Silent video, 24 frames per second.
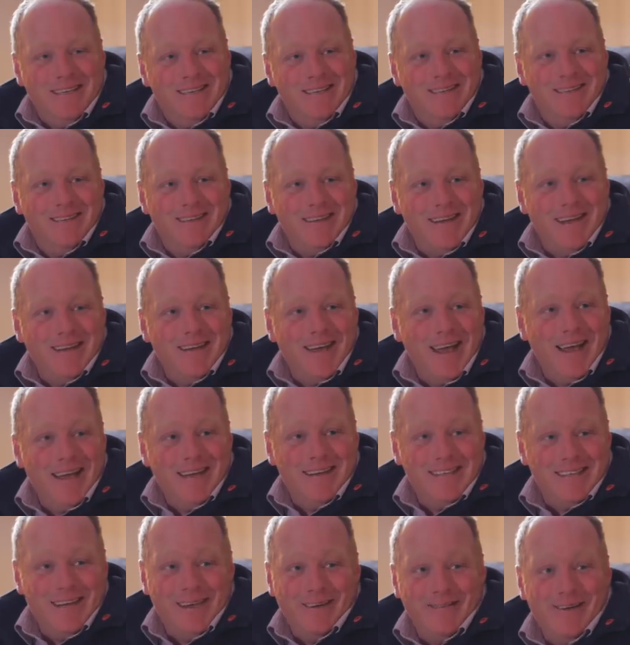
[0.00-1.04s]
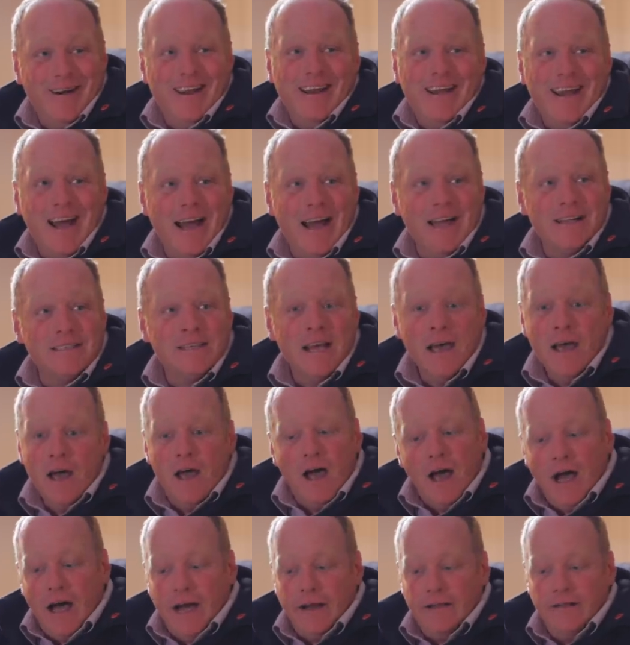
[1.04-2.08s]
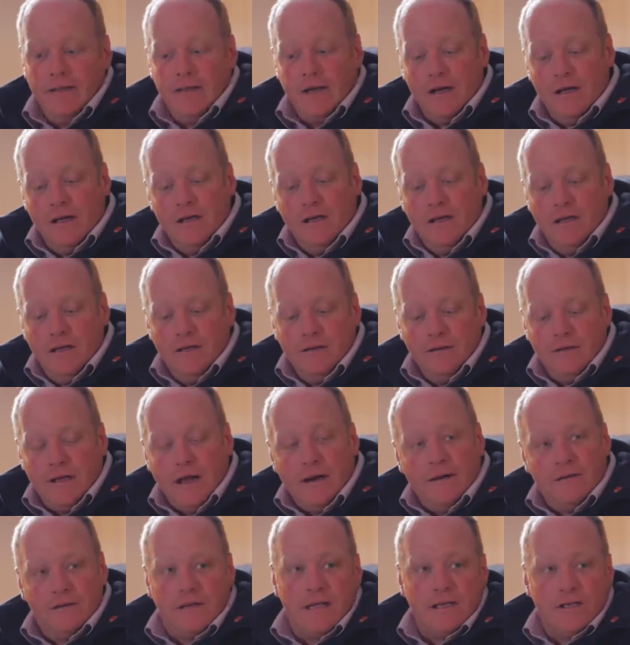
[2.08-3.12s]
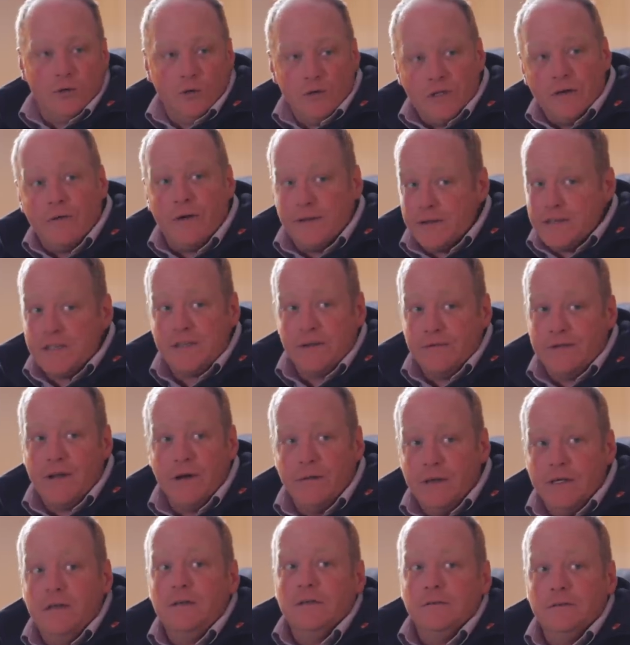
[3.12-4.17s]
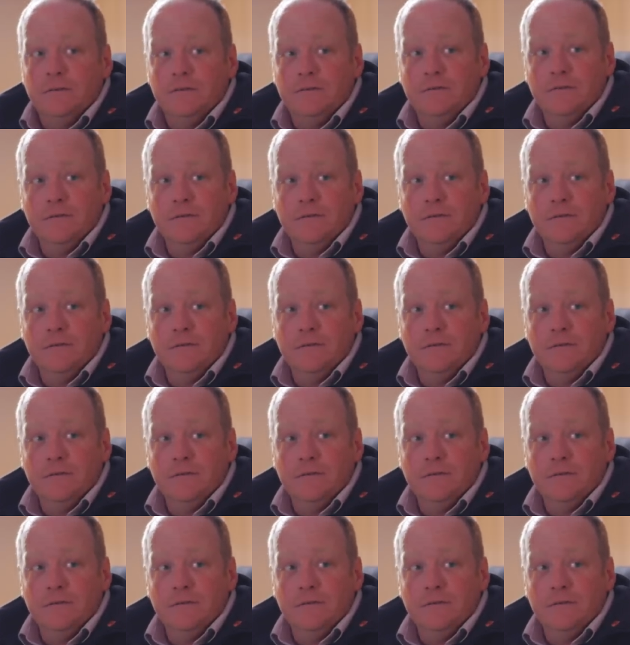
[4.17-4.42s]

busy 10 days, it really has. And there, there's also other stuff going